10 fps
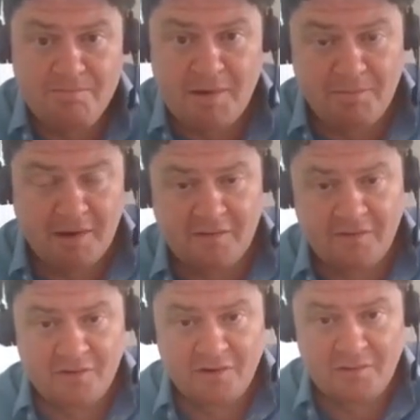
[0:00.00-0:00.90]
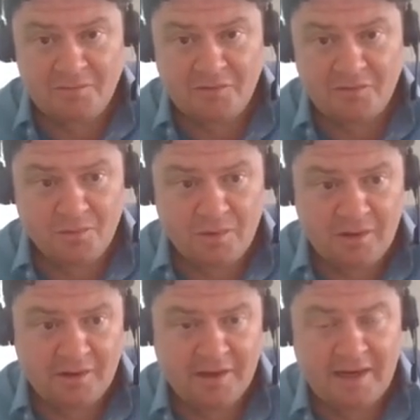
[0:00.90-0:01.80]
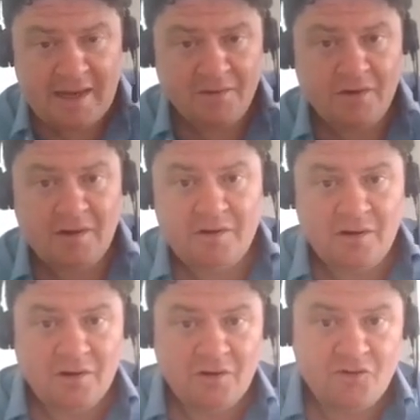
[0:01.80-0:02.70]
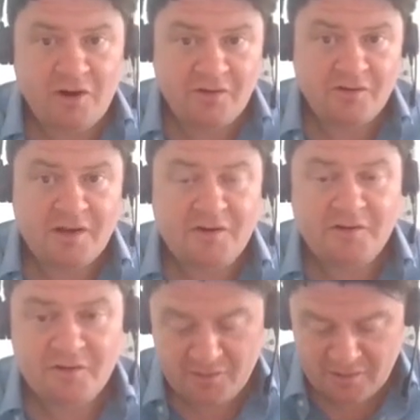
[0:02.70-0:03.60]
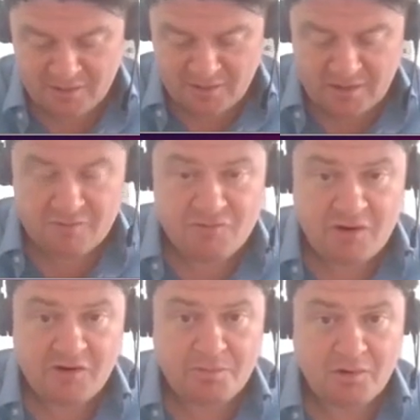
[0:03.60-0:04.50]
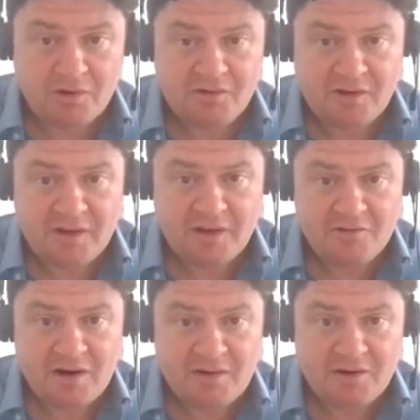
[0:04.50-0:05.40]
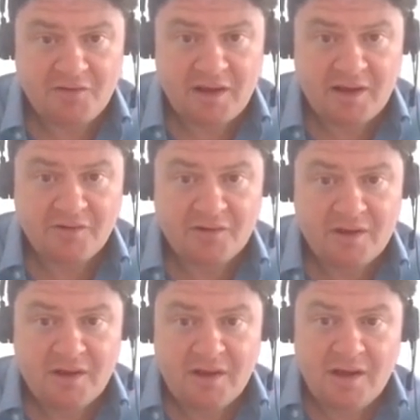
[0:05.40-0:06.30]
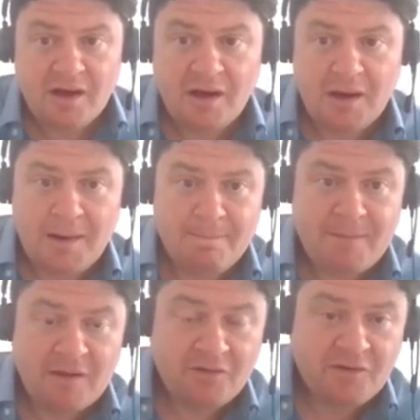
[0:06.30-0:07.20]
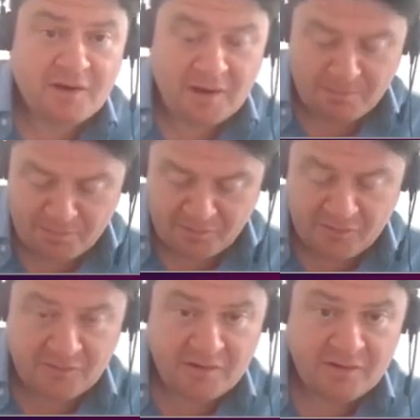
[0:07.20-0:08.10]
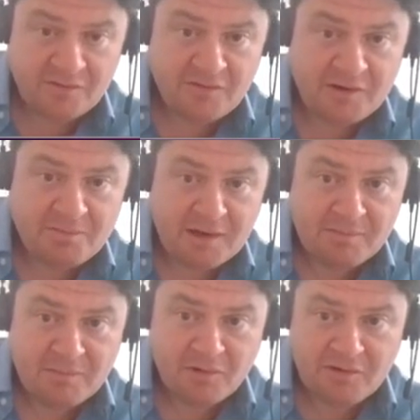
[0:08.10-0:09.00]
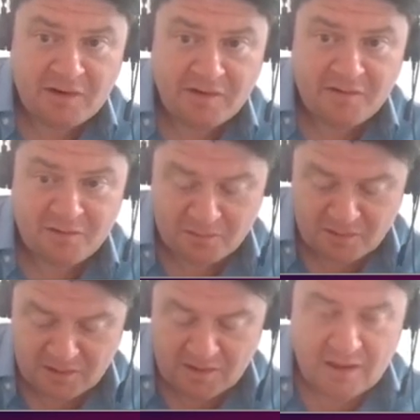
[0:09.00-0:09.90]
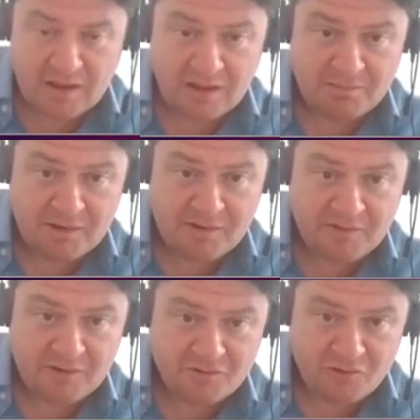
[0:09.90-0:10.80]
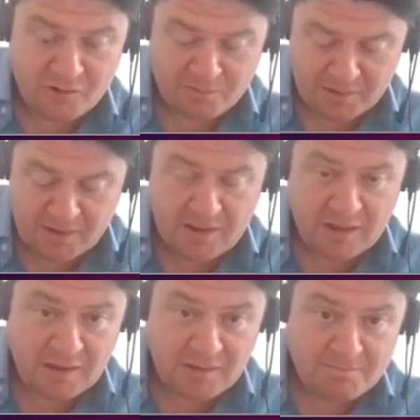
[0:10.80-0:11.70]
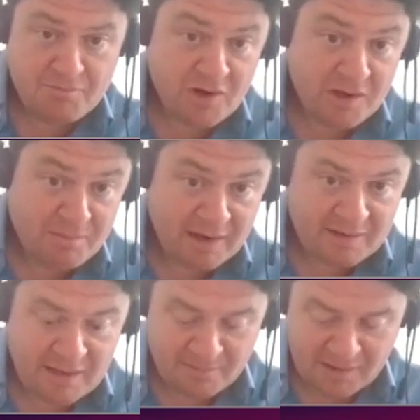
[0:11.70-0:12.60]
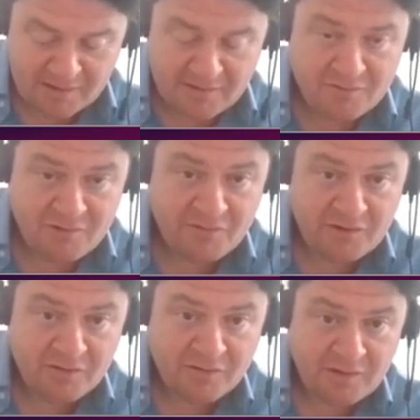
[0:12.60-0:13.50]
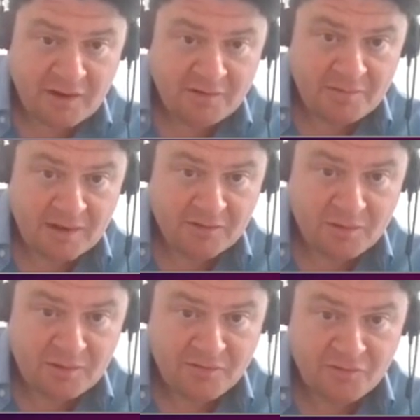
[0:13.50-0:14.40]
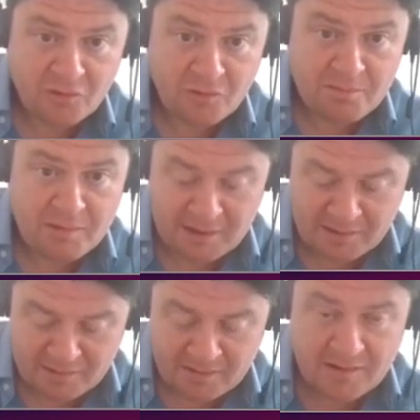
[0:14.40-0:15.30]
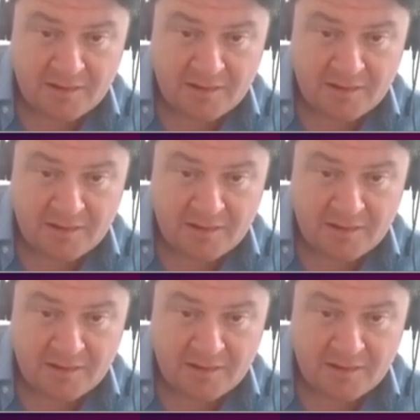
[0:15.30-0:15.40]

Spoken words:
Big picture terms, we're looking now at our translation risk policy around FX. As I say, Kpis is a very big multinational listed group. Pre-pandemic revenues are there at about £24 billion.